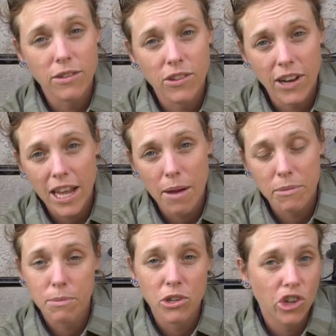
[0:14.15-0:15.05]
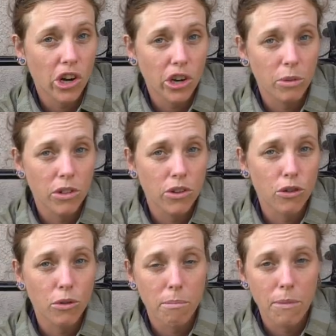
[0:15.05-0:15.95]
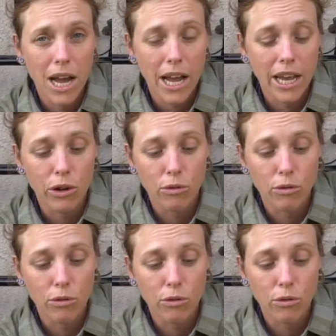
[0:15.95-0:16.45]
And today I'm gonna be sharing with you my